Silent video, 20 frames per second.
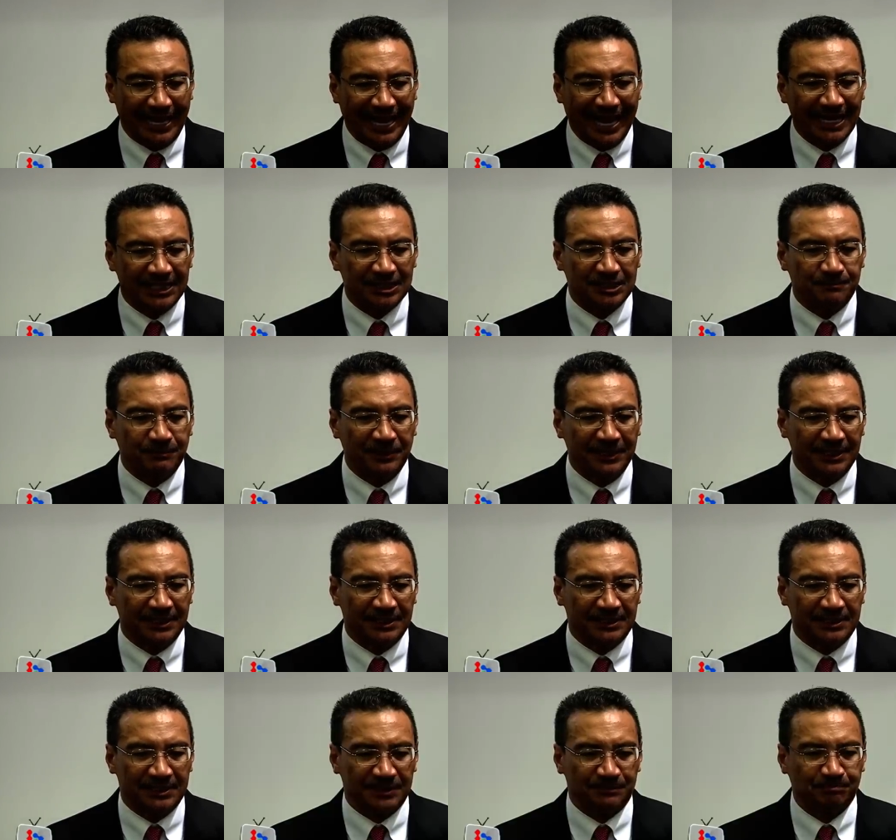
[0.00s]
expert
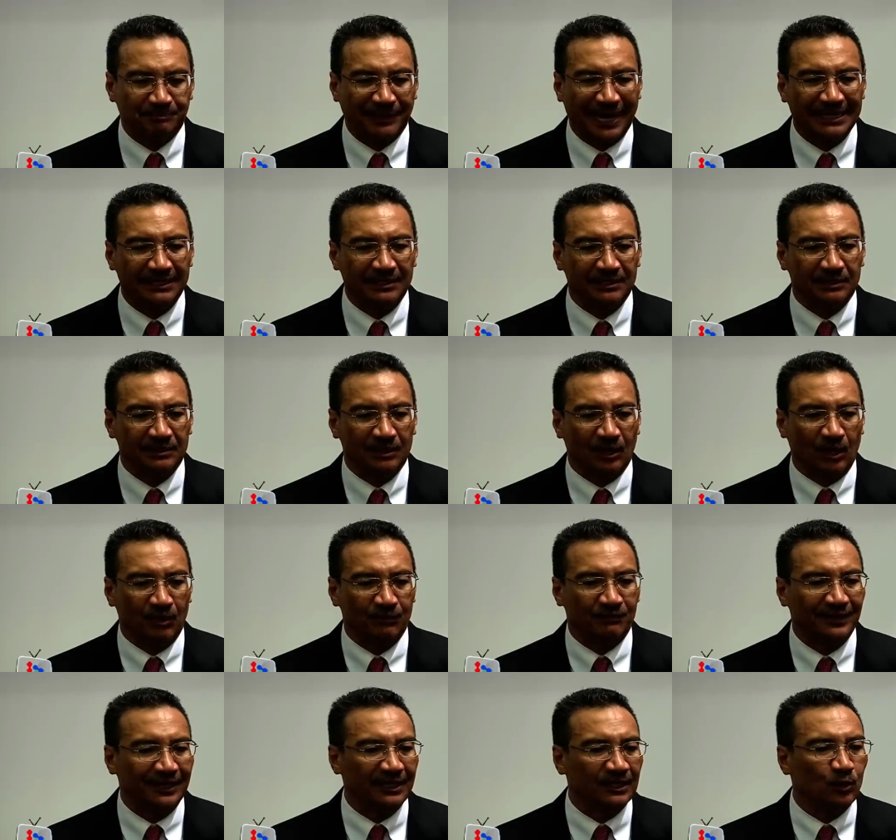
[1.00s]
panel
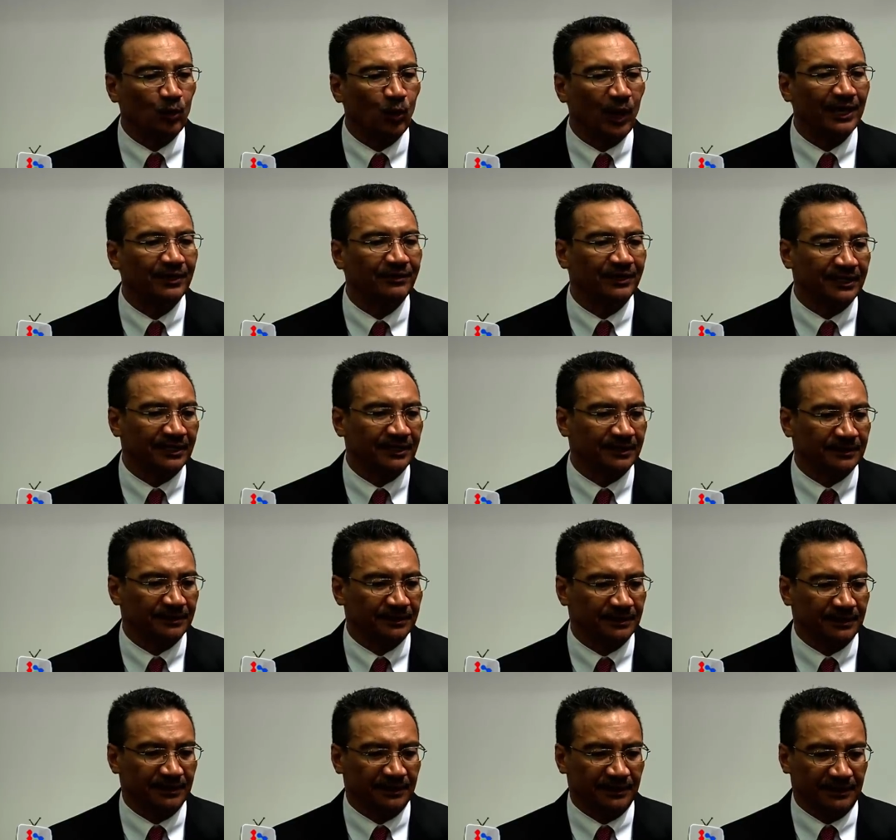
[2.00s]
of inquiry
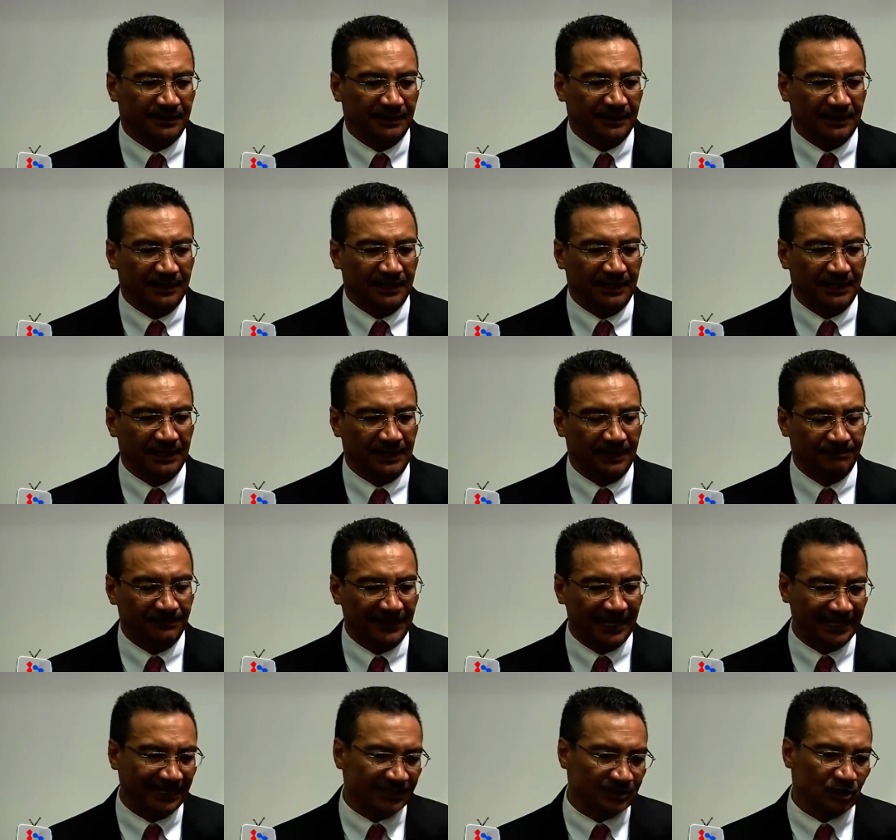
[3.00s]
uh,
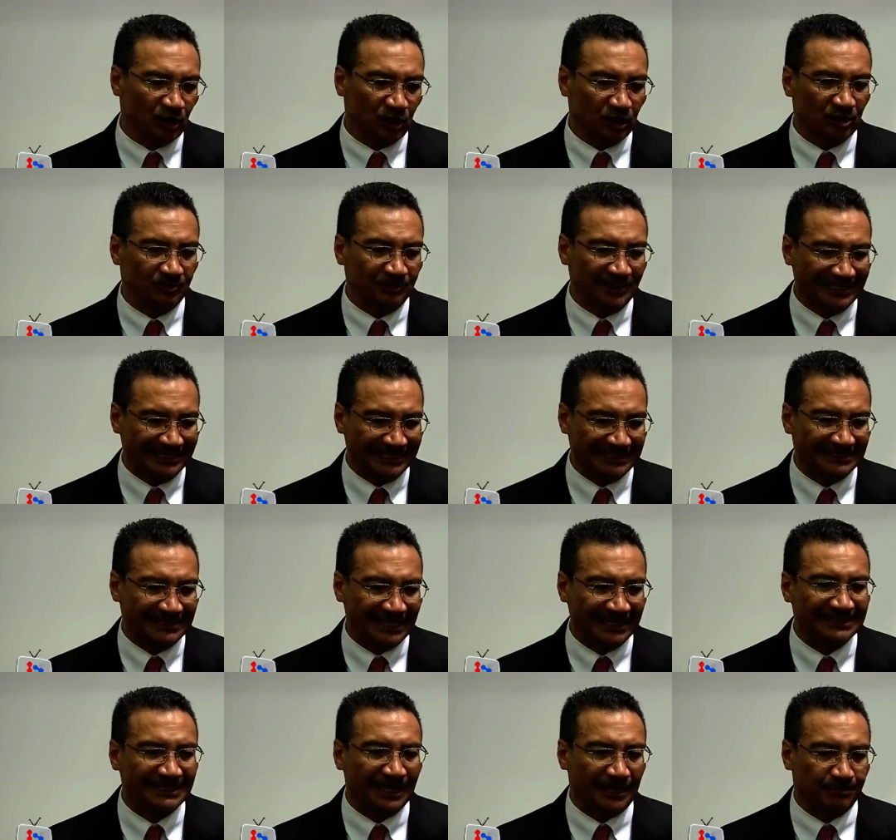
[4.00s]
that is going to be
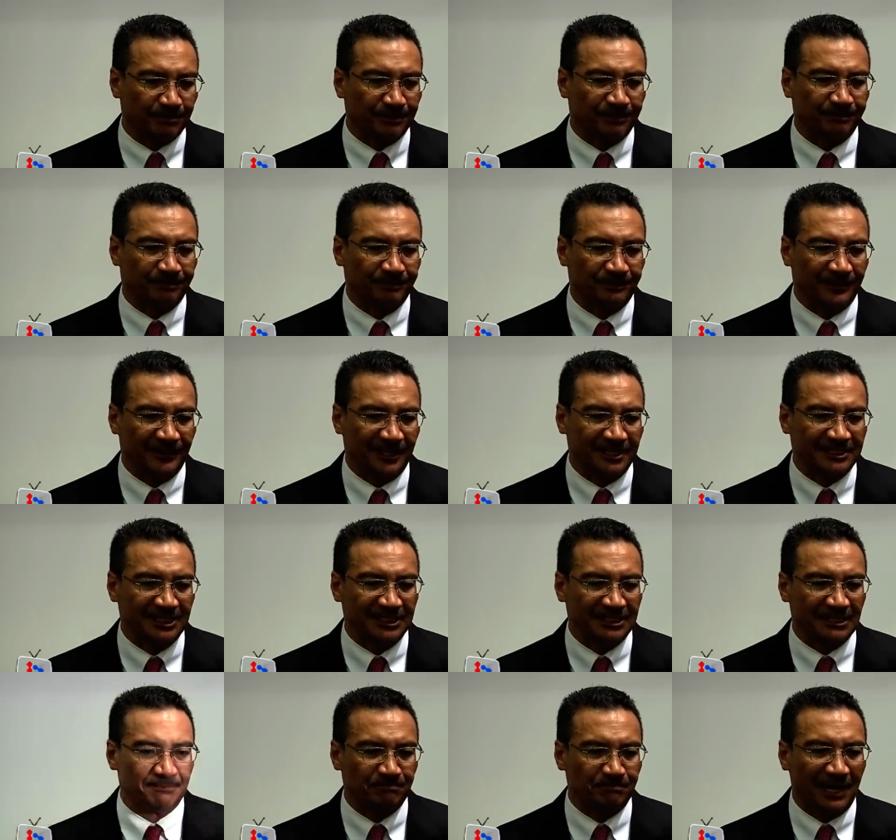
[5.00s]
set up. This
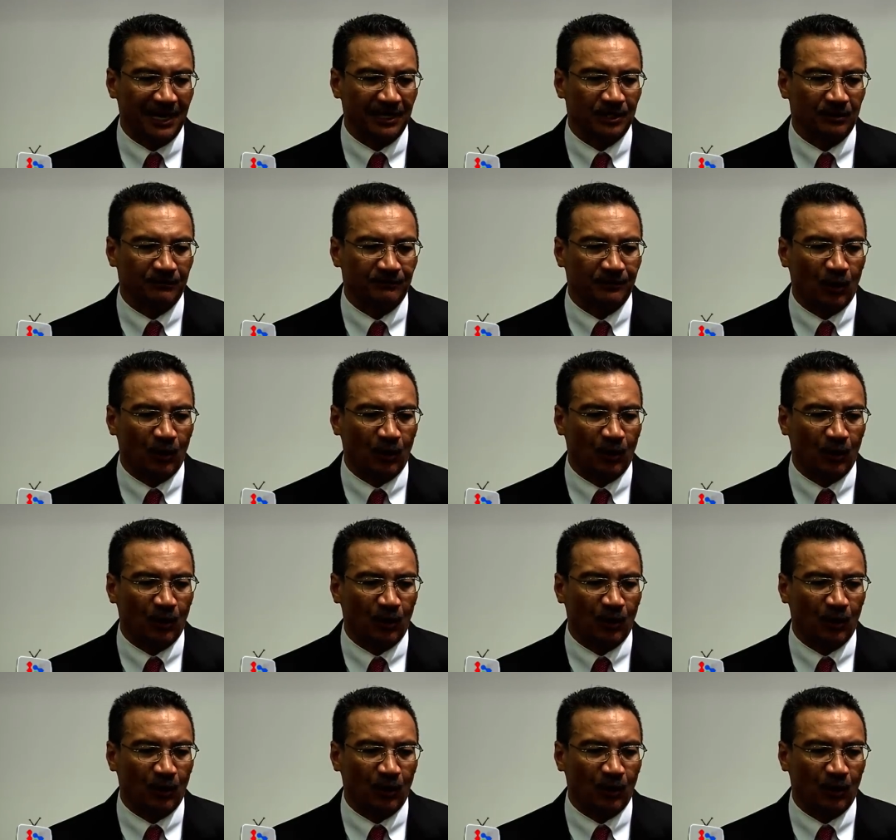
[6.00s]
is a part of